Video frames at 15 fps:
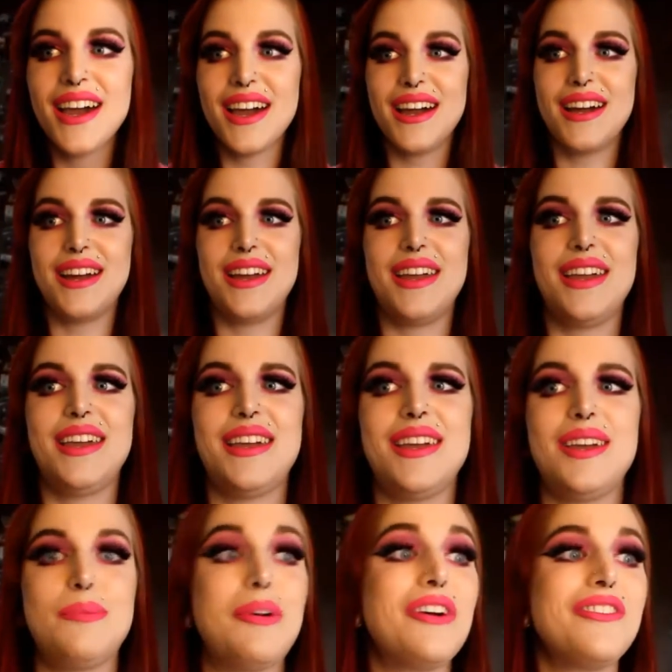I
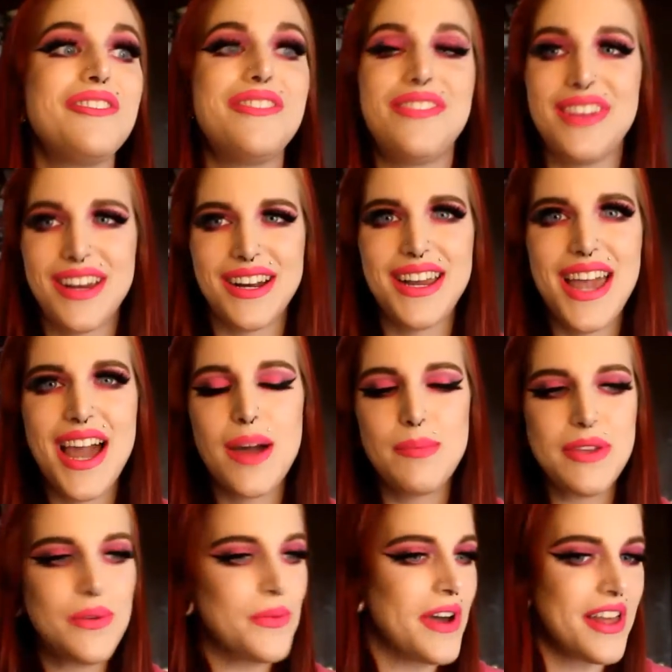am very
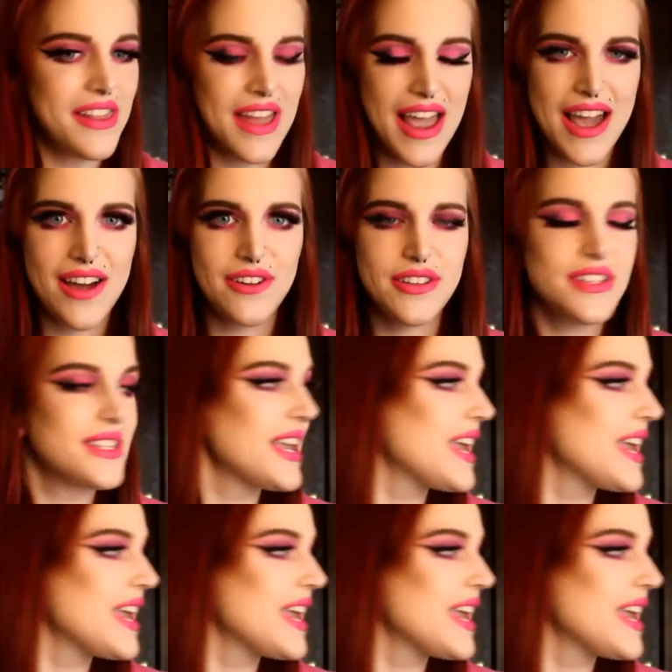happy with how this